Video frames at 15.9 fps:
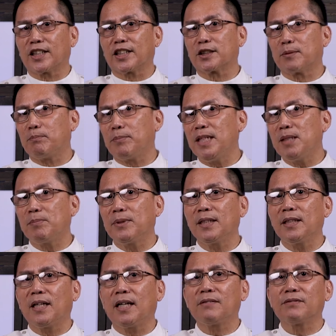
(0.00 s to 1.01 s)
as
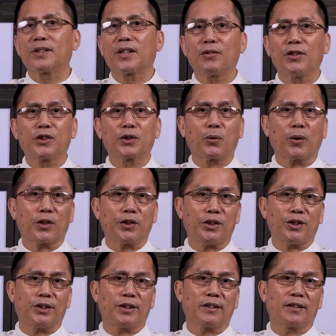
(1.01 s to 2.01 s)
people of the
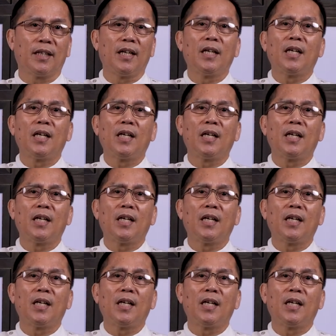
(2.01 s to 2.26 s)
resurrection,